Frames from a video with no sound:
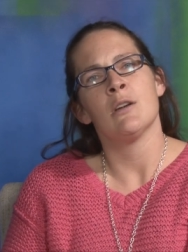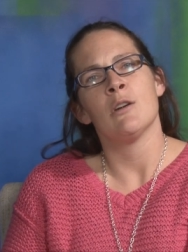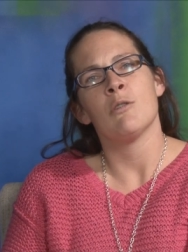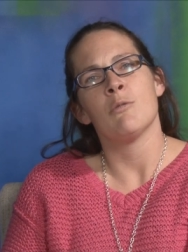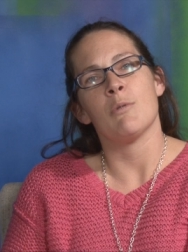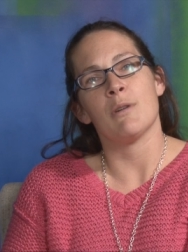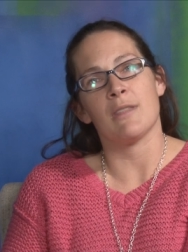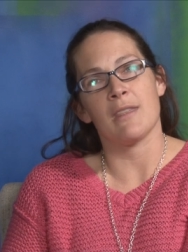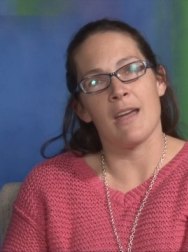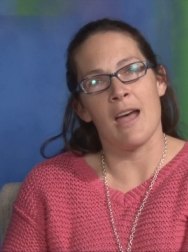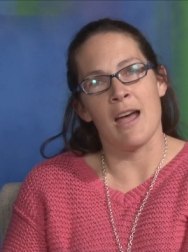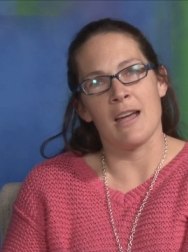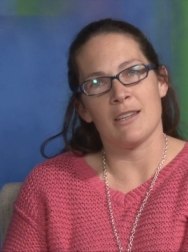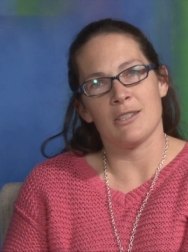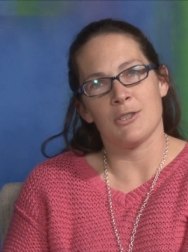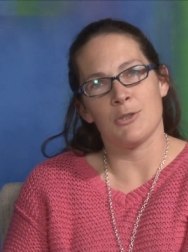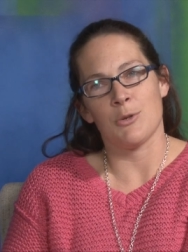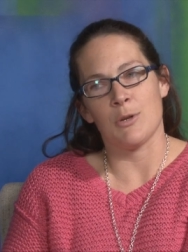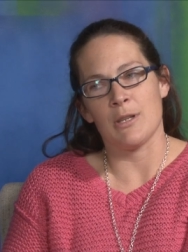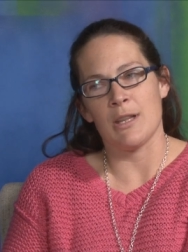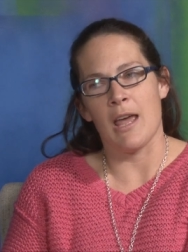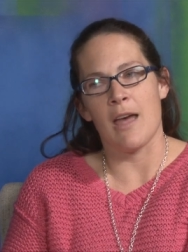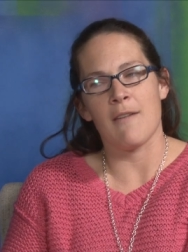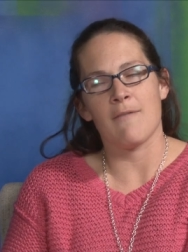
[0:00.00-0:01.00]
with us
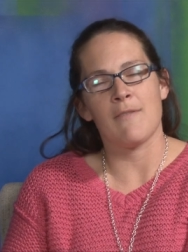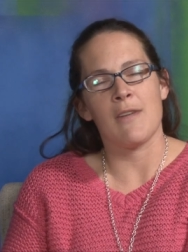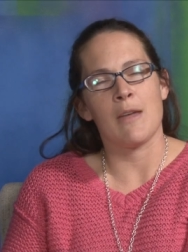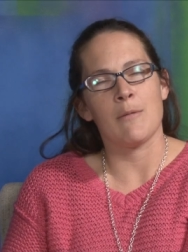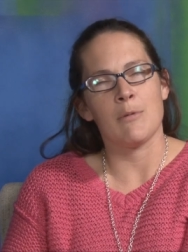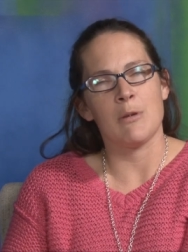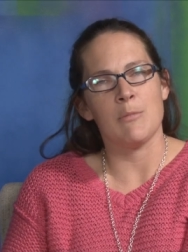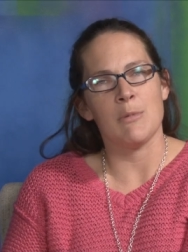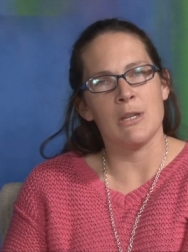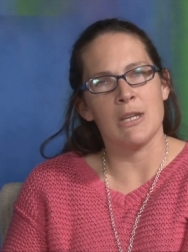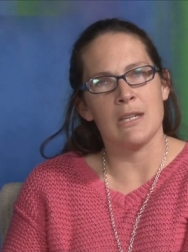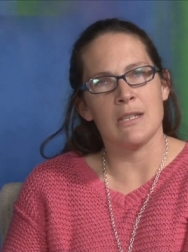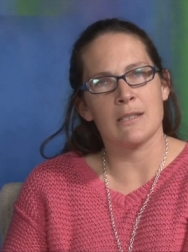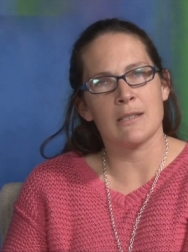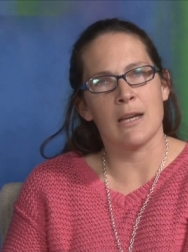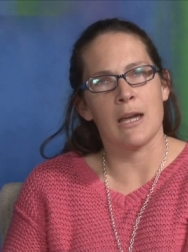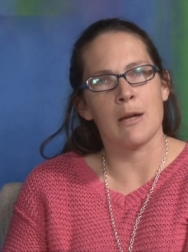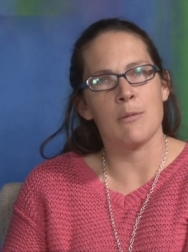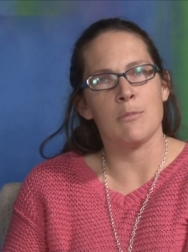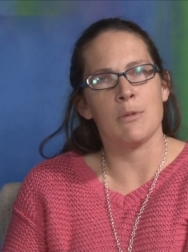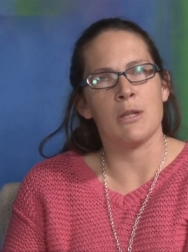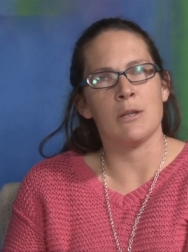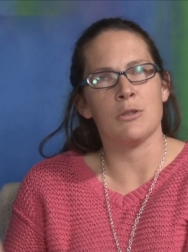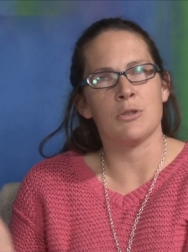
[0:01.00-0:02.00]
during that family meeting
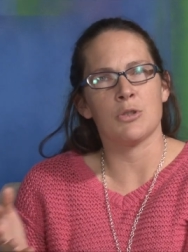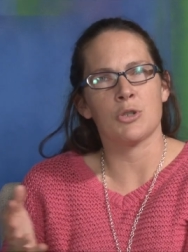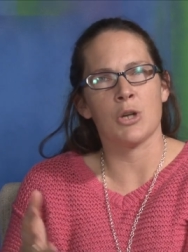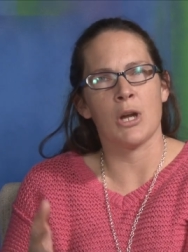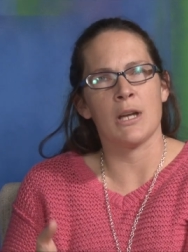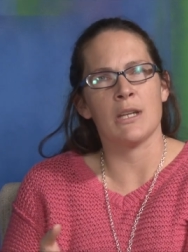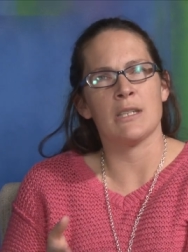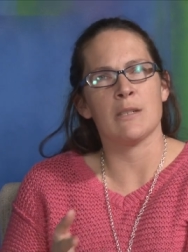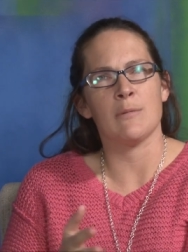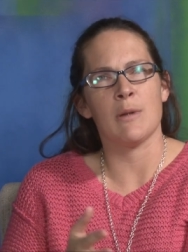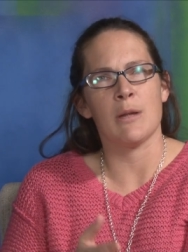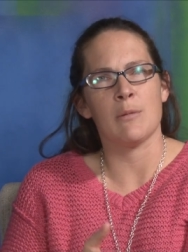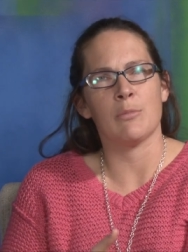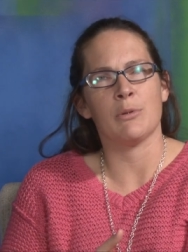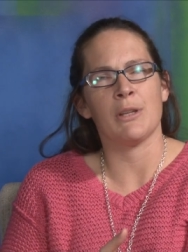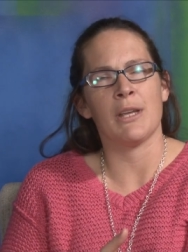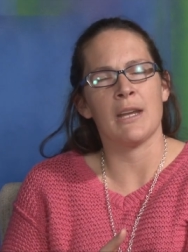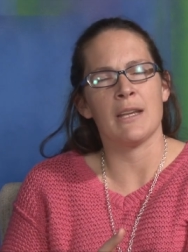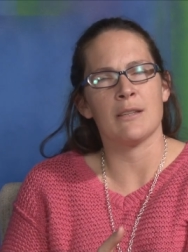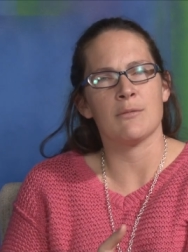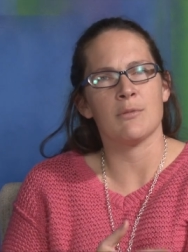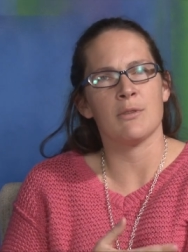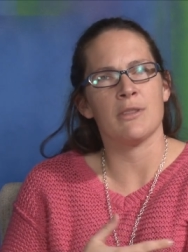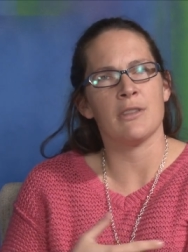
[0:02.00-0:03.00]
time than trying to make
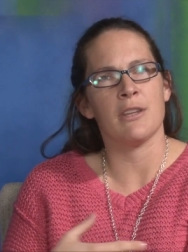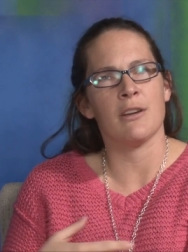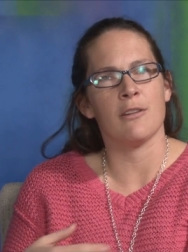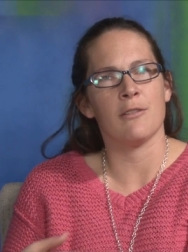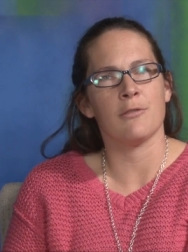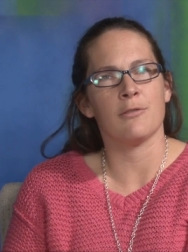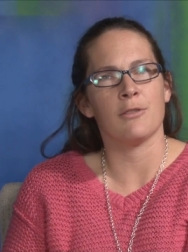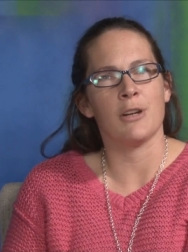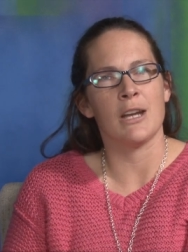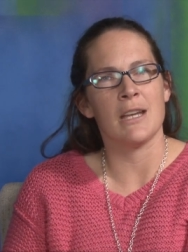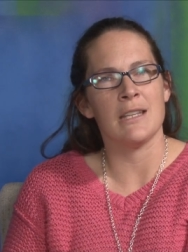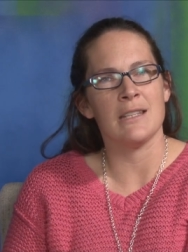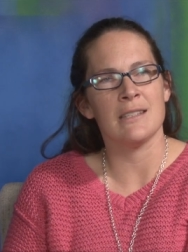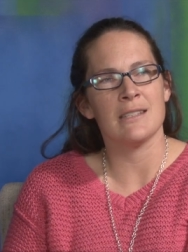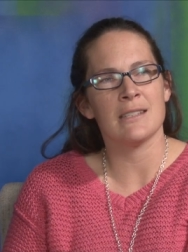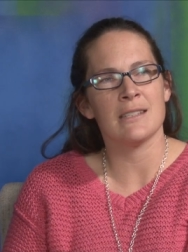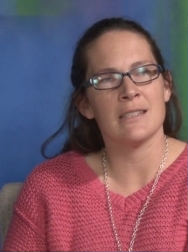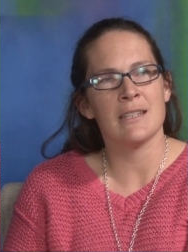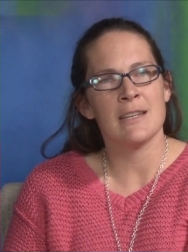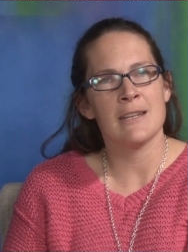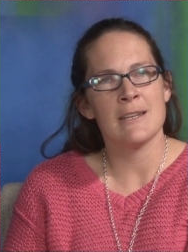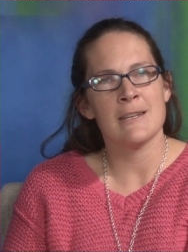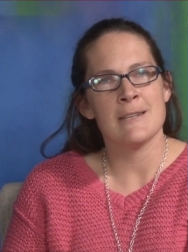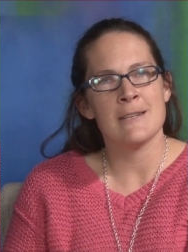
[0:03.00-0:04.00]
plans with their friends.